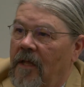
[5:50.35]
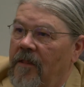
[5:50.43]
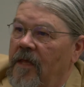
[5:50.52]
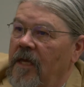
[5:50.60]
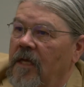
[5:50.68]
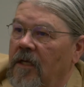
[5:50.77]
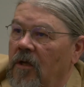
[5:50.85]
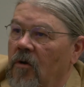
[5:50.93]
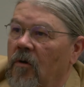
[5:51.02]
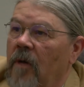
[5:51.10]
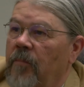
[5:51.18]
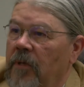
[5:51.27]
They can
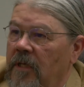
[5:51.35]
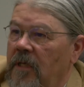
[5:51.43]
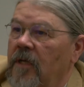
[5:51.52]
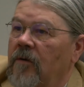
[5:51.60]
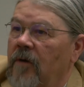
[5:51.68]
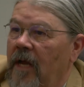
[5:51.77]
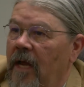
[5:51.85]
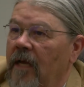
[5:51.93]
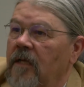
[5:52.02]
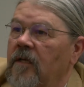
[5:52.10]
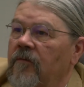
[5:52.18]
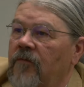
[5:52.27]
go up and
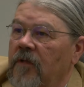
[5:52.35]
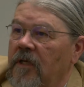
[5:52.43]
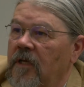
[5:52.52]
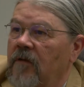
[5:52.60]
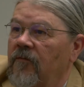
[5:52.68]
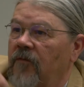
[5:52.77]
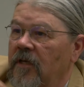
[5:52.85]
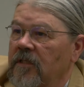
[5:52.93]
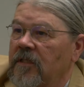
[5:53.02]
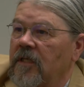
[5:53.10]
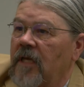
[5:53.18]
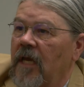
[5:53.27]
interactively
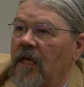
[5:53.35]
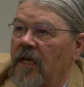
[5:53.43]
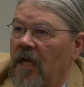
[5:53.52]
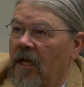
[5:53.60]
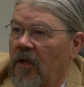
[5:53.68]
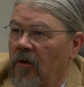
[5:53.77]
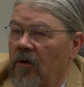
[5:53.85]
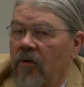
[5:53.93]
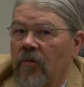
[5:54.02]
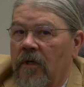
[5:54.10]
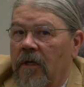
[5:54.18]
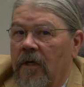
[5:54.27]
investigate and
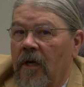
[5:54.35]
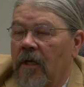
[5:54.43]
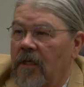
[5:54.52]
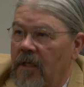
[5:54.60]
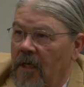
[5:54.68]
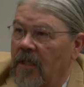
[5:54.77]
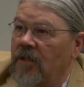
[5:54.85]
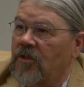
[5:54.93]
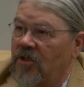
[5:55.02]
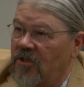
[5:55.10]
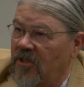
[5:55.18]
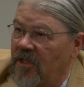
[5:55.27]
learn what an
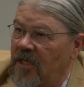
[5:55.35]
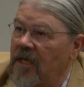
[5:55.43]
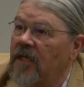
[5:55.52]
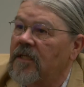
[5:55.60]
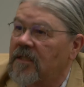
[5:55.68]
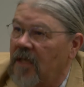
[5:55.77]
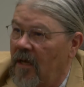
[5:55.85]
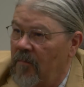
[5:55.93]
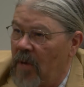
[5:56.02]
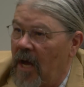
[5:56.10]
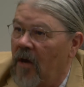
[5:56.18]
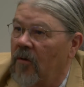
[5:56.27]
archaeologist thinks
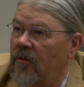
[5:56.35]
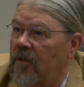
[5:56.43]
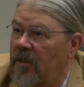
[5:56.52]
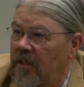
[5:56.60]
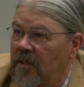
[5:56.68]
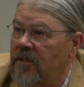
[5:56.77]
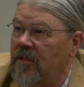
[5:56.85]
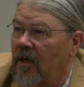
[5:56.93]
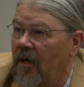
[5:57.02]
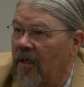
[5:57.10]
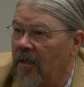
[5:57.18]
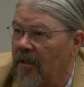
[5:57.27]
about this
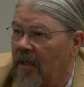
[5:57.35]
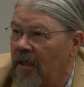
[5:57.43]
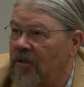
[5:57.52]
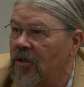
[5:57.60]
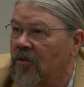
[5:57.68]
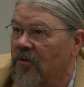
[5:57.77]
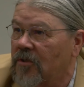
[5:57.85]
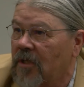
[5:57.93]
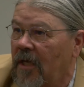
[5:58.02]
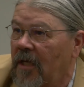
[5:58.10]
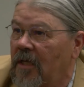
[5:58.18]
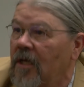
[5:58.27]
archaeological
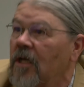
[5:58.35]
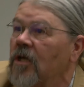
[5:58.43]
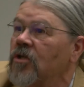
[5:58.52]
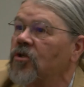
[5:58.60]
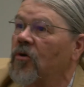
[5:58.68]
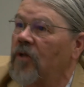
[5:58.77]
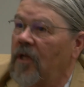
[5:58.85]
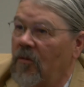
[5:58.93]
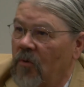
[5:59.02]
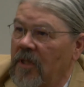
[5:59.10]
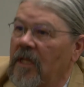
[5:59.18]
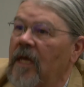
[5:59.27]
site, so that
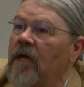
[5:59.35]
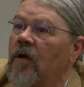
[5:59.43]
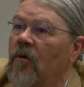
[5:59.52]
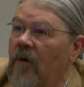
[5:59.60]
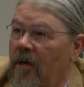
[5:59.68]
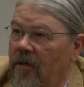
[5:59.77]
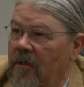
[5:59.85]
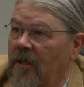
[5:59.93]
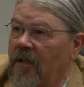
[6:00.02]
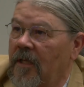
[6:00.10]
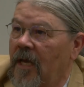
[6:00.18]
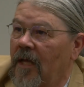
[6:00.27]
when they go out into
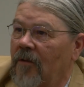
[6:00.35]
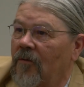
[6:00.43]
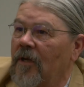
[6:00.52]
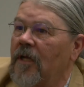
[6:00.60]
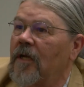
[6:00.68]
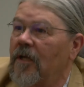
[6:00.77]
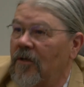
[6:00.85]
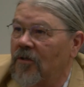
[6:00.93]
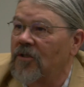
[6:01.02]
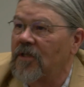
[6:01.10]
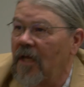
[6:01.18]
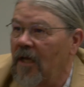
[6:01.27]
the gallery and
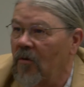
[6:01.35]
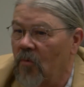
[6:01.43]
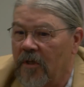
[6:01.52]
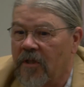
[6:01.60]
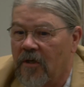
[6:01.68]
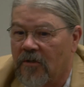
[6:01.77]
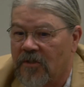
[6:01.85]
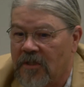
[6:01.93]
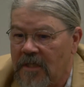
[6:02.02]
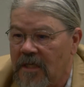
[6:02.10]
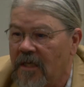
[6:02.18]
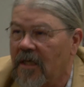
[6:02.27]
understand what they're
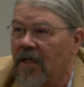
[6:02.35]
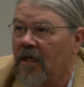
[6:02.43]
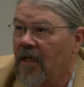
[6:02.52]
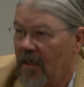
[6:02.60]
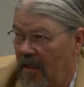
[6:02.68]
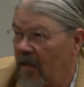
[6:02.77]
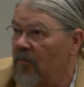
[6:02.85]
seeing, it